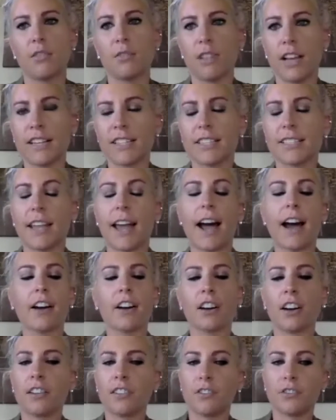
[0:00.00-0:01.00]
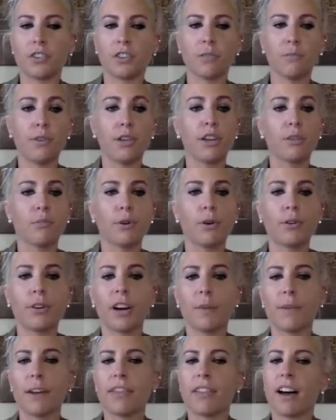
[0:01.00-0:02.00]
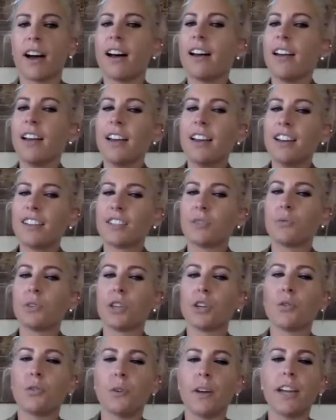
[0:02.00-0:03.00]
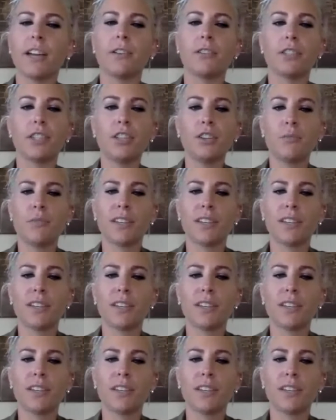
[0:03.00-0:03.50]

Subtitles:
Lex is a hacker and there's a computer program, I thought is a really cool angle too,